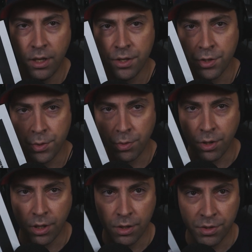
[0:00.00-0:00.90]
So this will
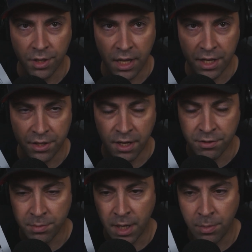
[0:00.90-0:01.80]
close the last day of
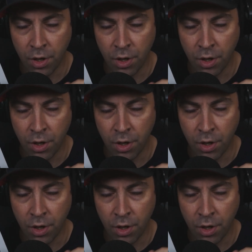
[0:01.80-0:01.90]
September.